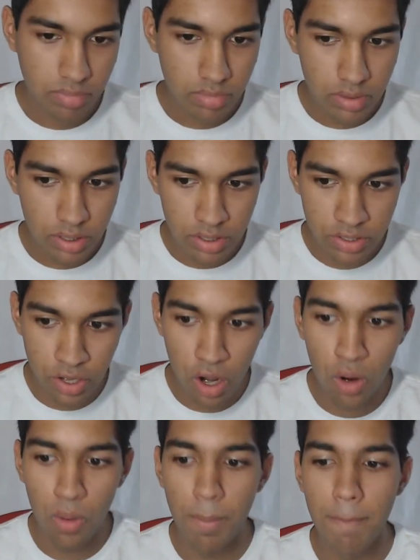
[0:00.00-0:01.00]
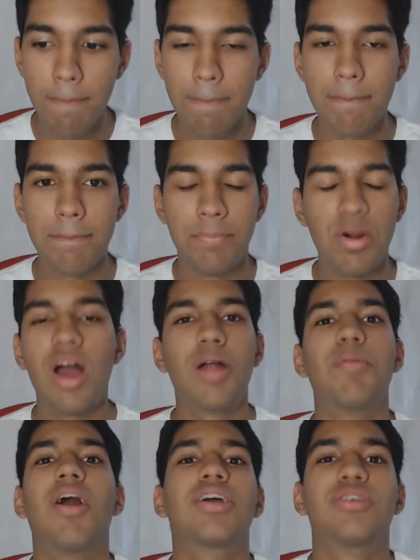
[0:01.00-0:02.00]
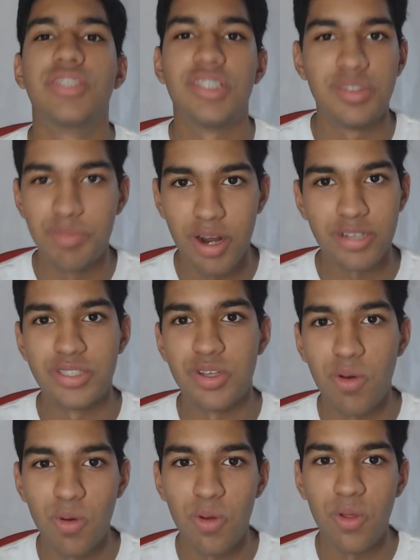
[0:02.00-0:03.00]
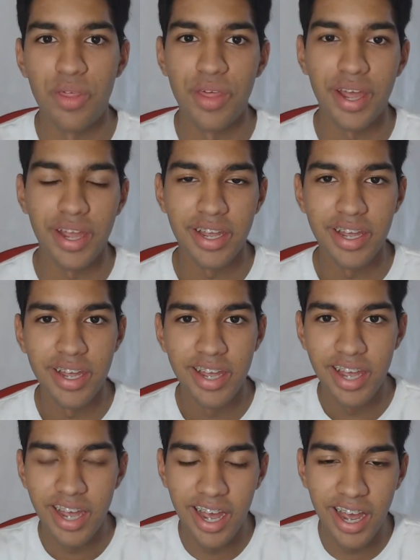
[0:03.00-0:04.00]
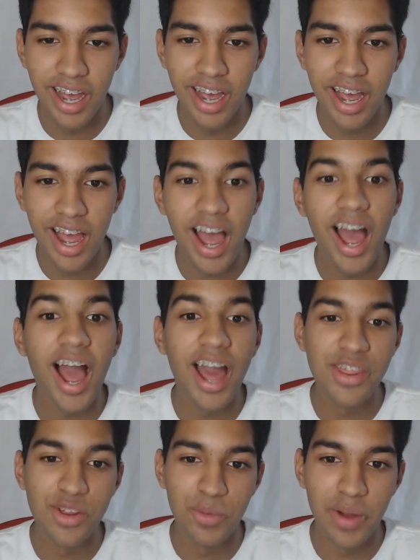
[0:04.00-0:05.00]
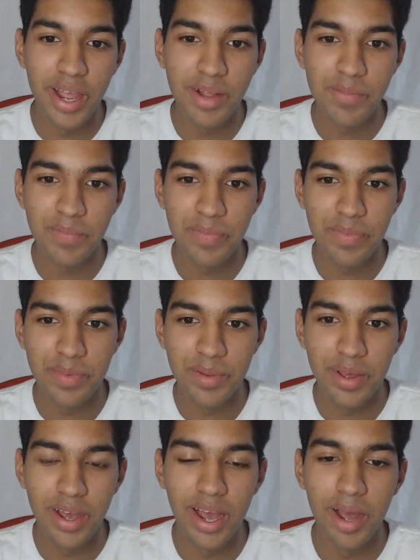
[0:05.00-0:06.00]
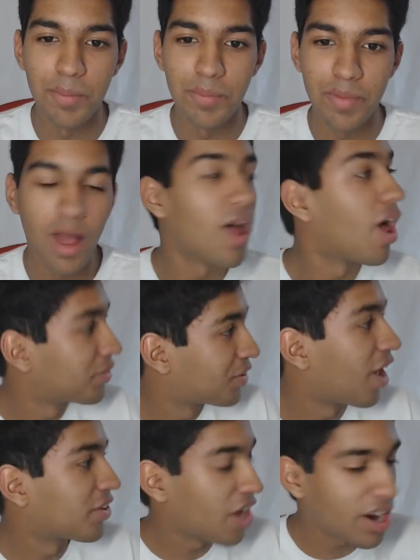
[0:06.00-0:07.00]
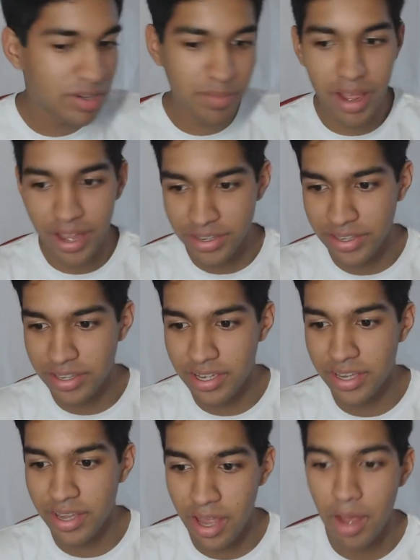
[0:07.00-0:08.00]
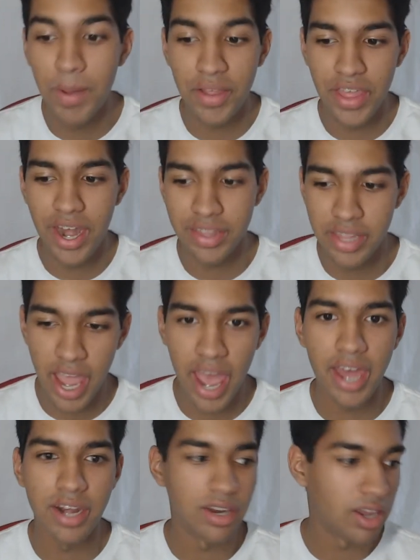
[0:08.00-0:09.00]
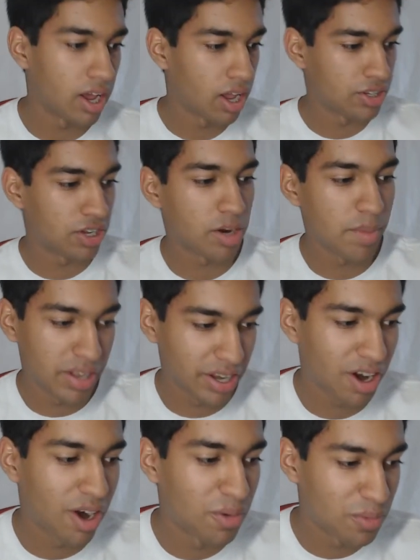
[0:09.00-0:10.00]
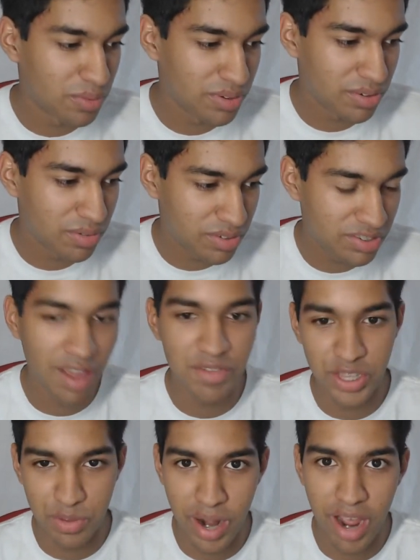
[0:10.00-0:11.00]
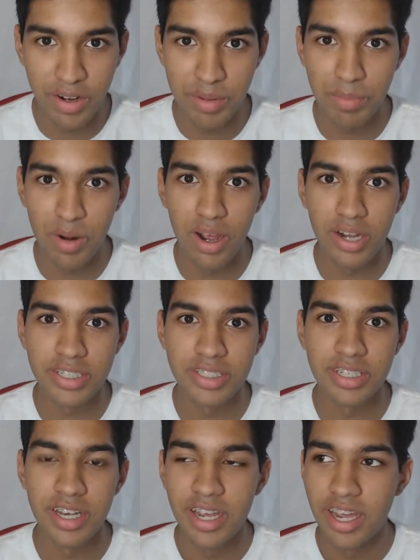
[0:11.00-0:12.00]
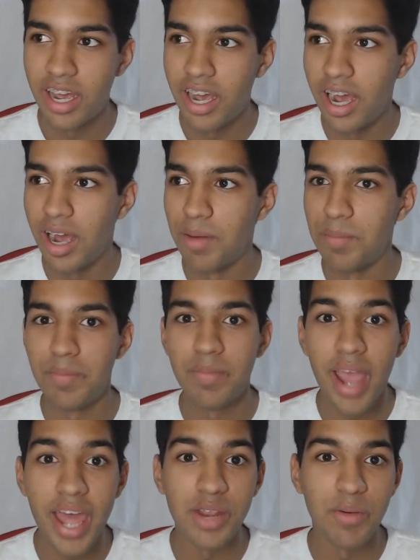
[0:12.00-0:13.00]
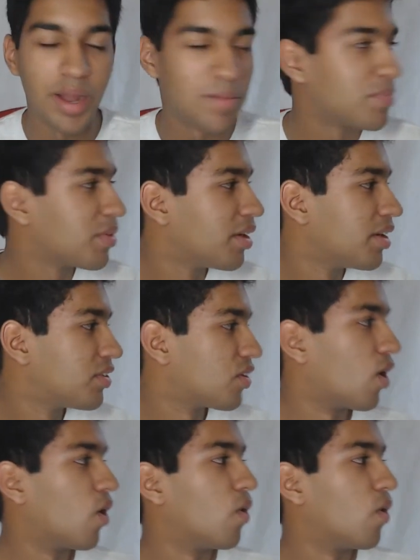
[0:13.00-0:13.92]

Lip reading: So Bronx is a whole thing. Either way, I'll talk about that at the end. I'll talk about like our 7th round at Bronx. Anyway, so